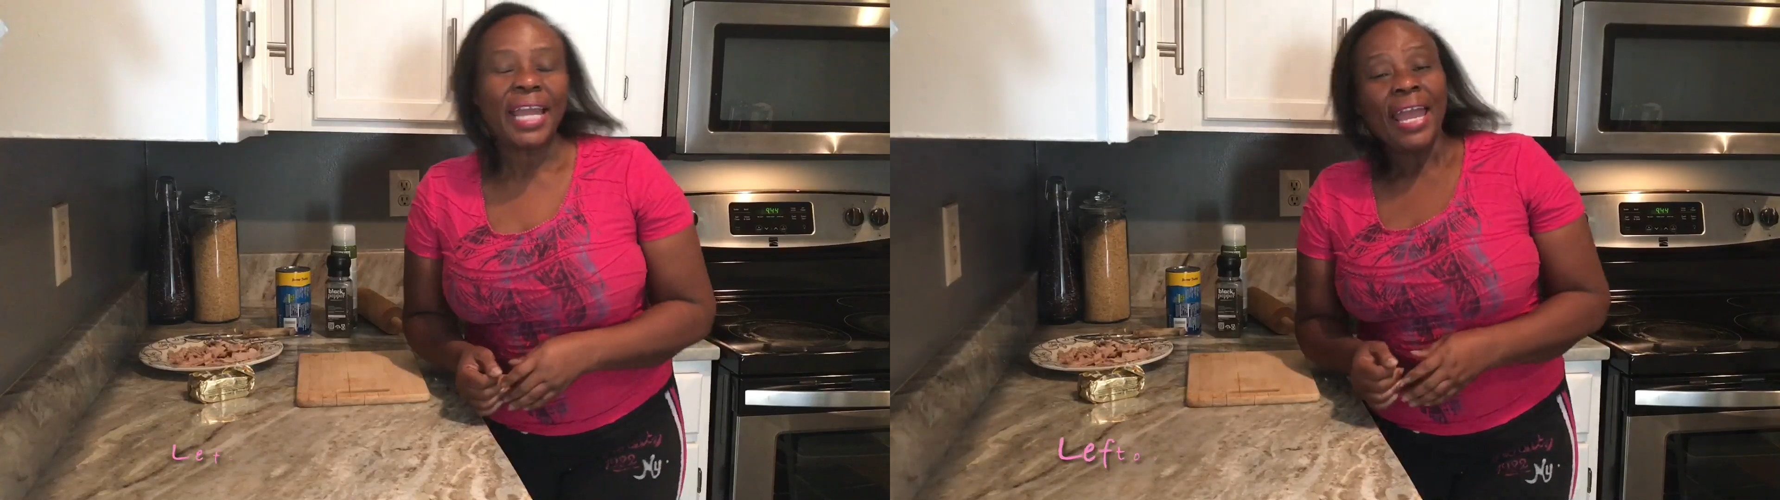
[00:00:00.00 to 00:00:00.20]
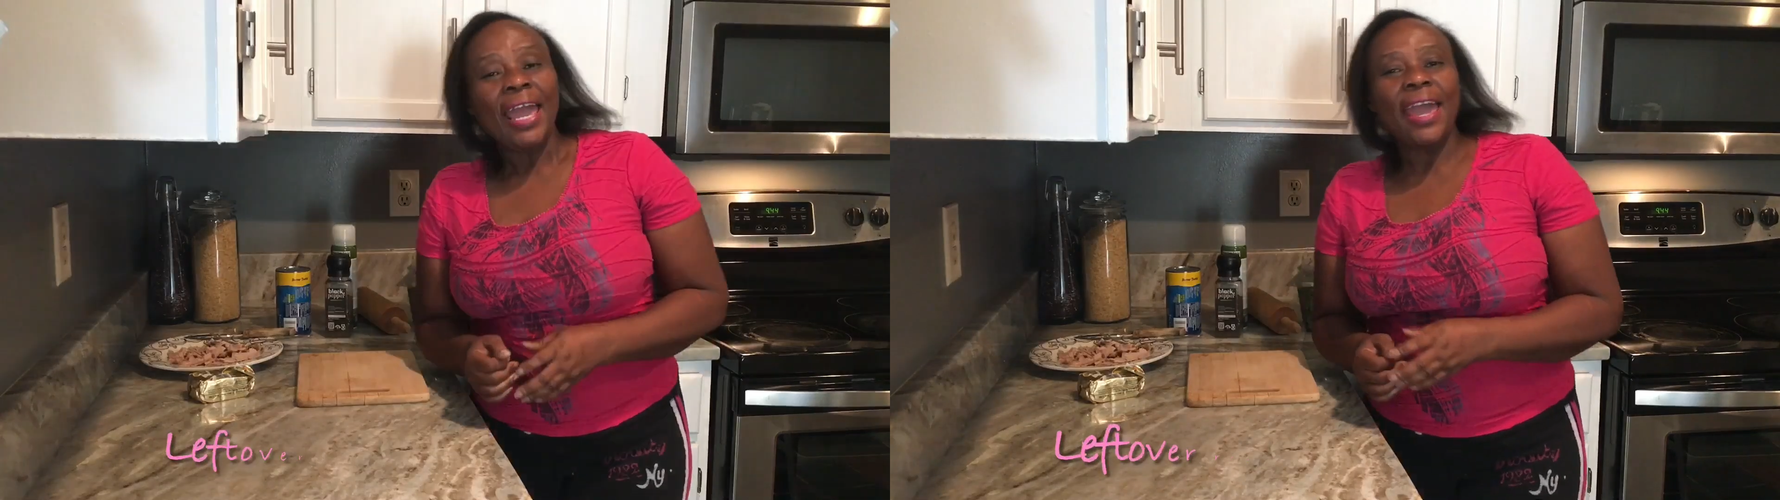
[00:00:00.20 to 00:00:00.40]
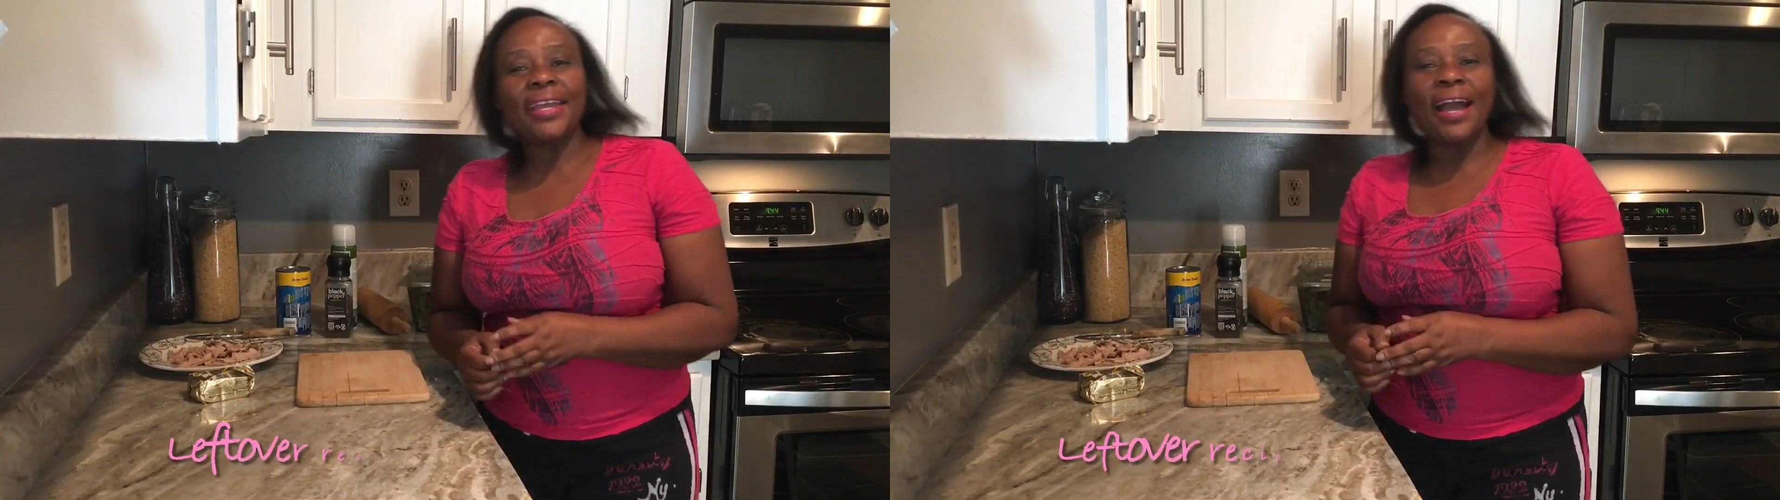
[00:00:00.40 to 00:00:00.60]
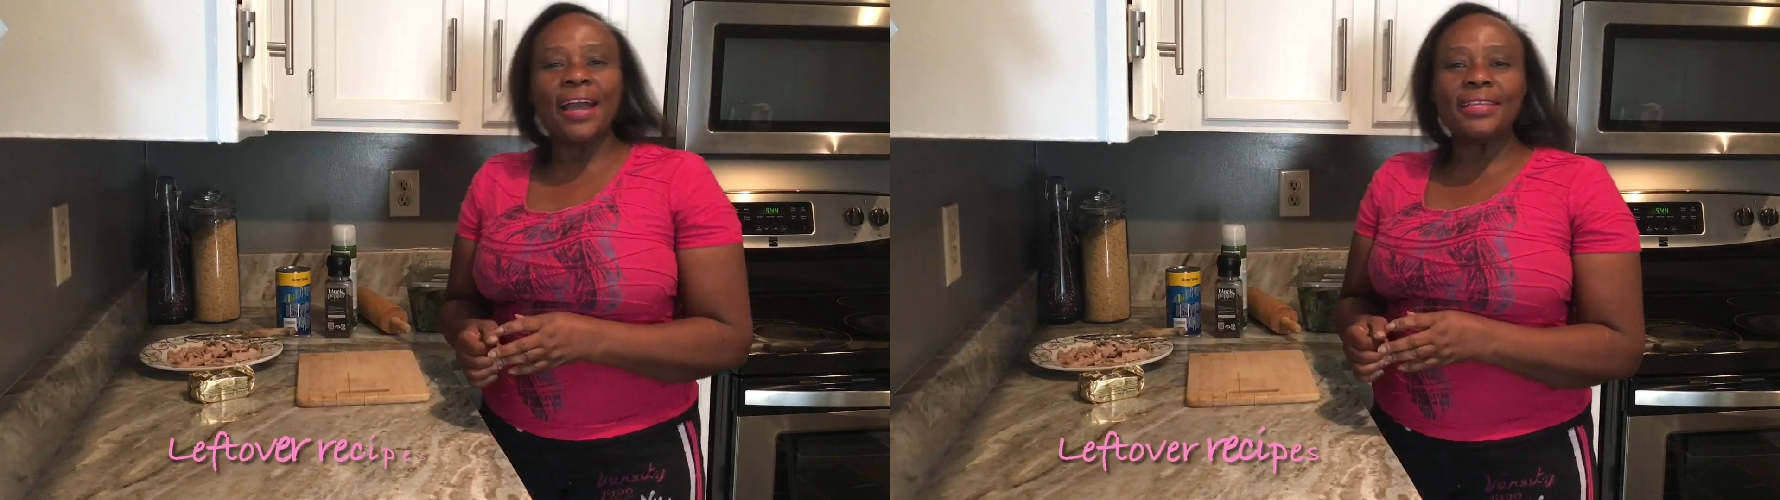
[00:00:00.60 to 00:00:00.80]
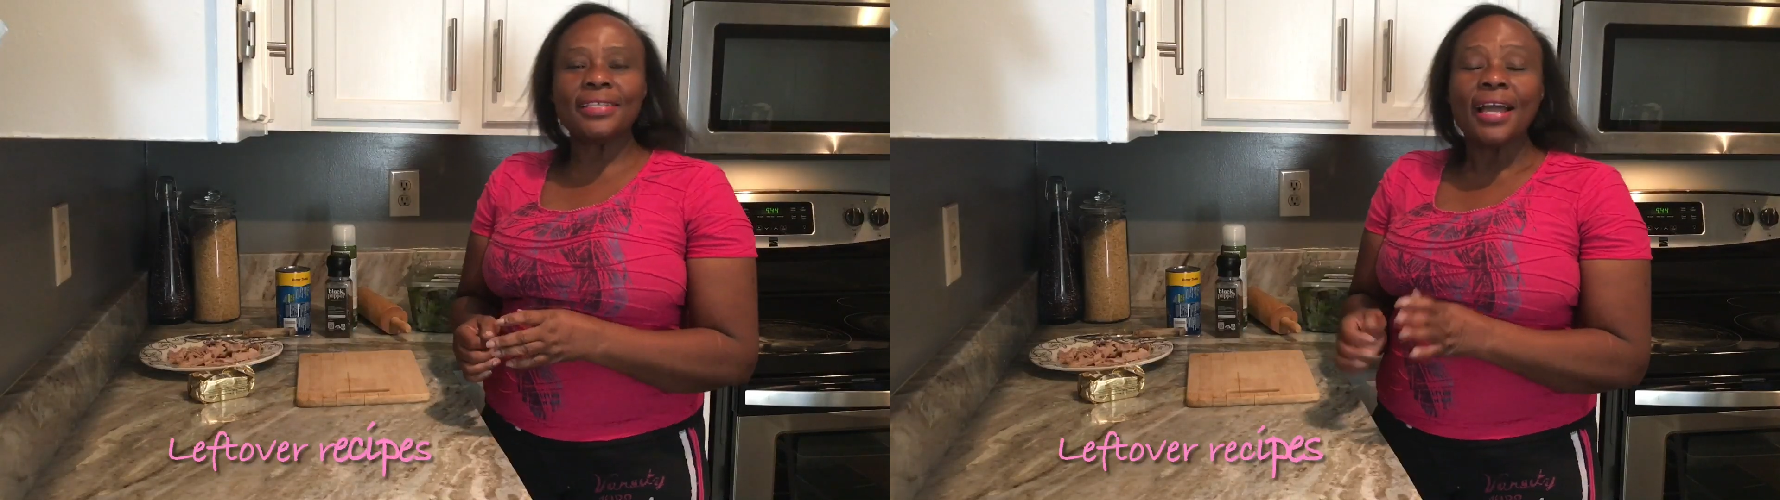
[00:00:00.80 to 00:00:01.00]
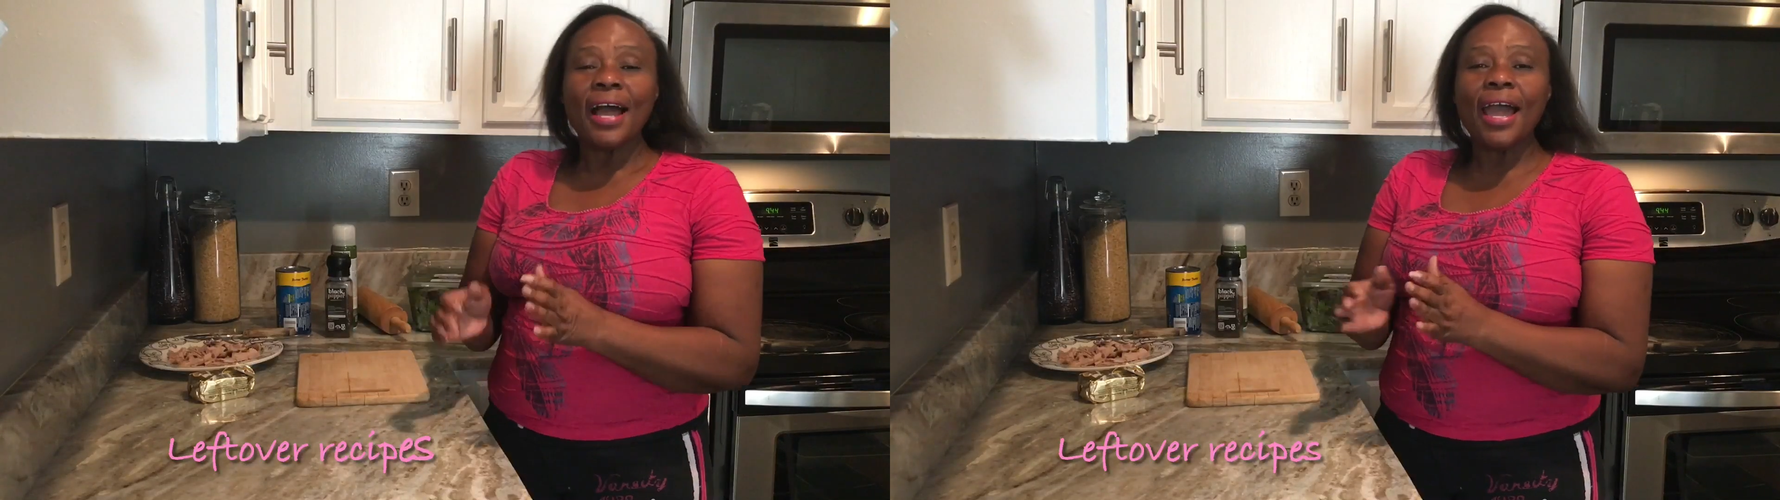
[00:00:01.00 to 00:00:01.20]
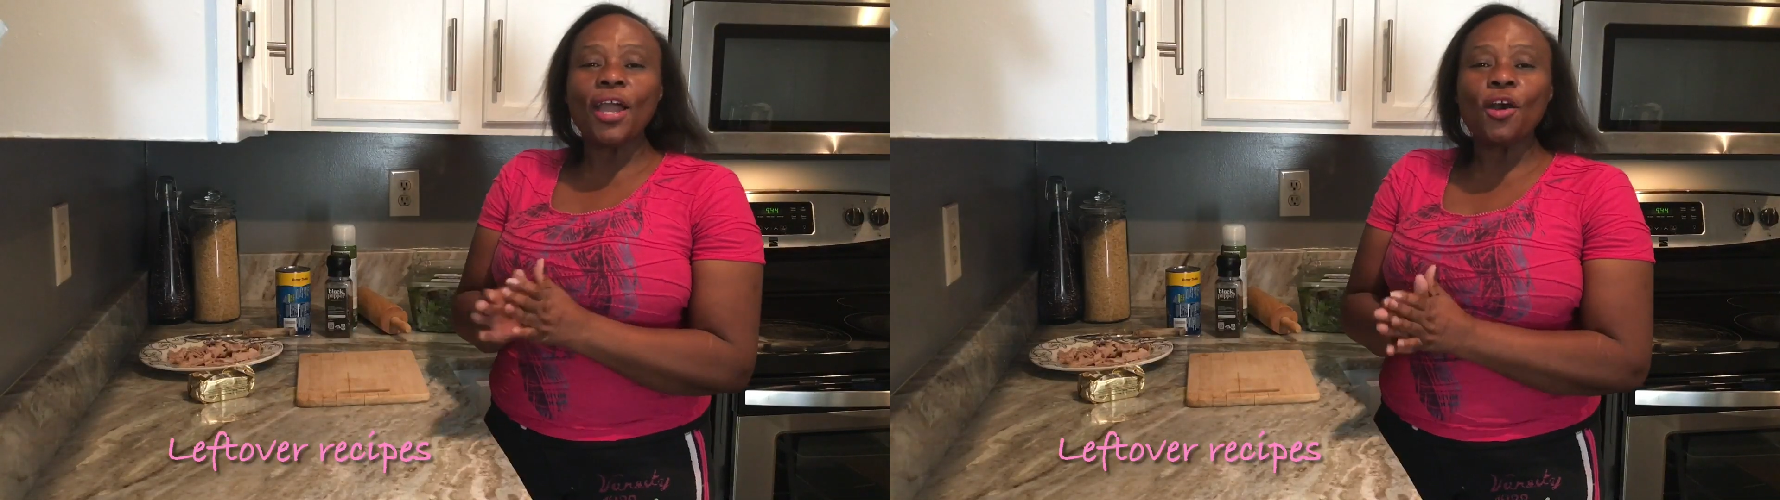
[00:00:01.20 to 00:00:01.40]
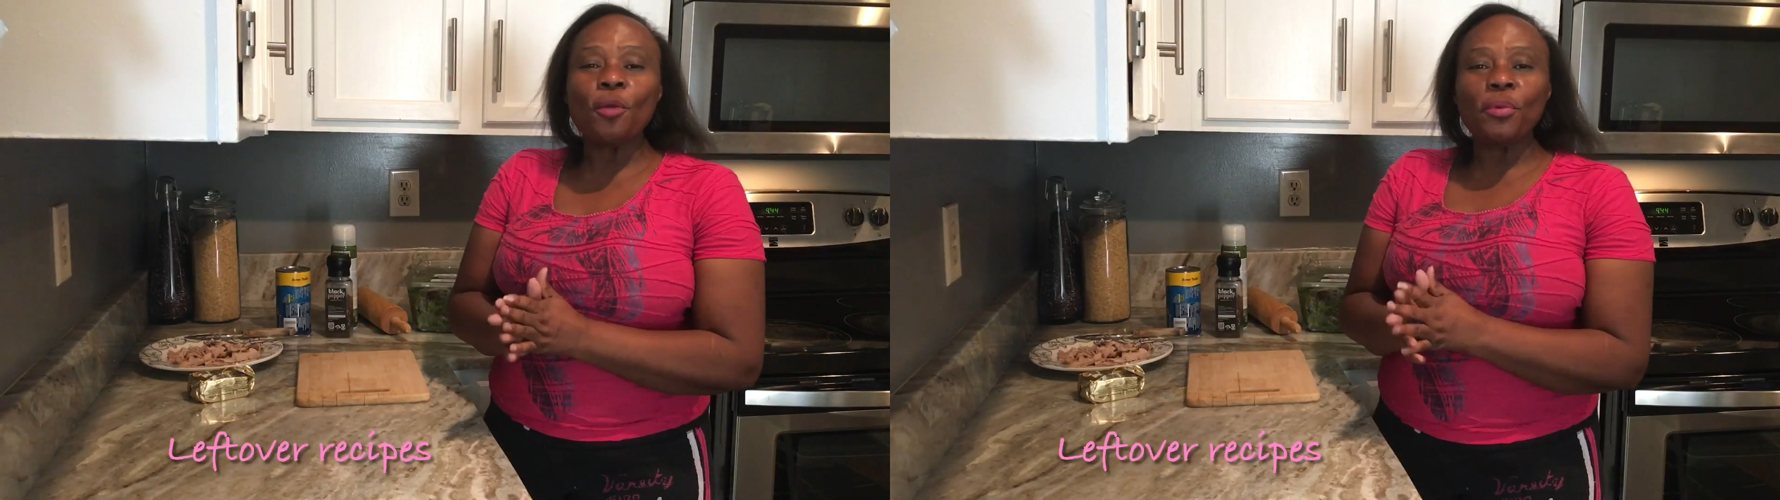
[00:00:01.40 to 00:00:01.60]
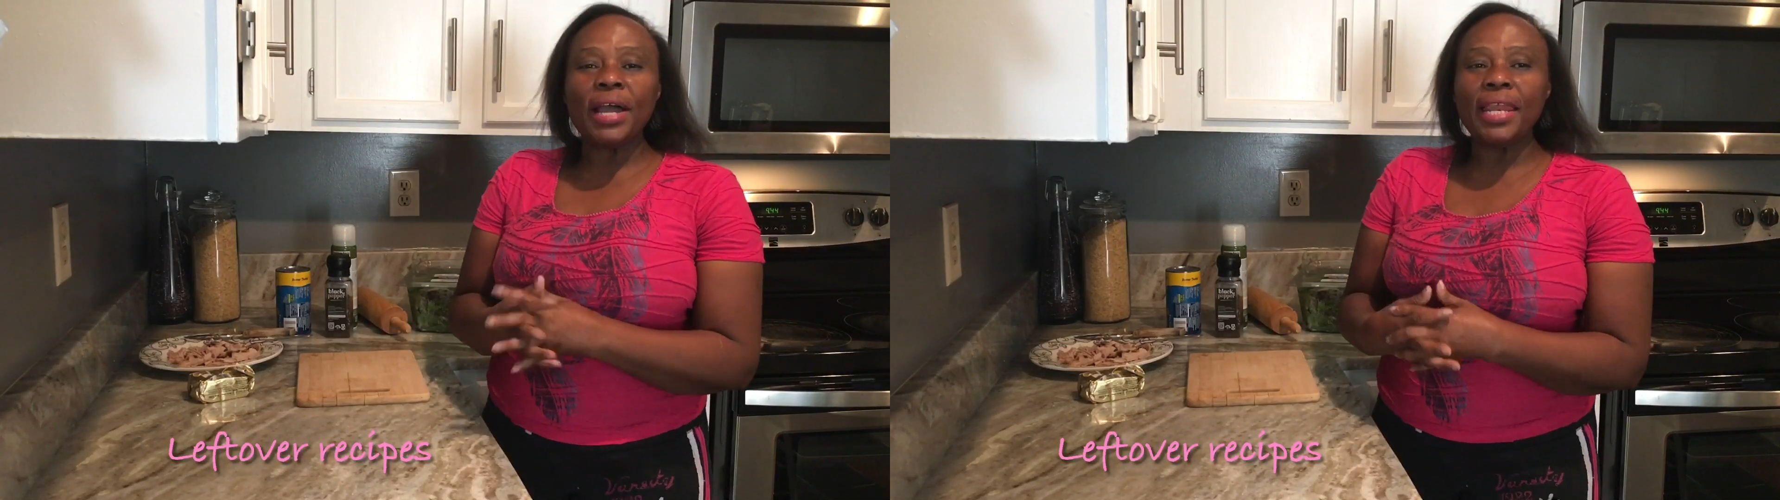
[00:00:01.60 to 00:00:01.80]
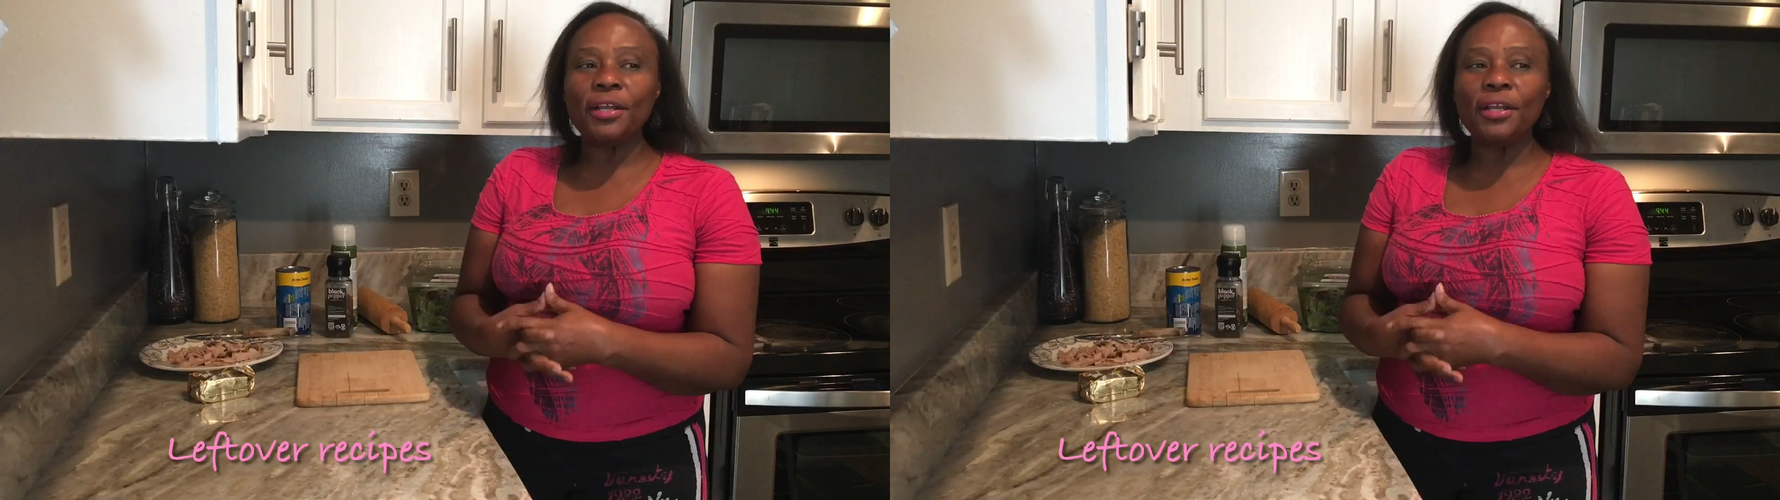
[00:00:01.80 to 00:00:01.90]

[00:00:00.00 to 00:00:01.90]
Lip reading: Hey guys, I hope you had a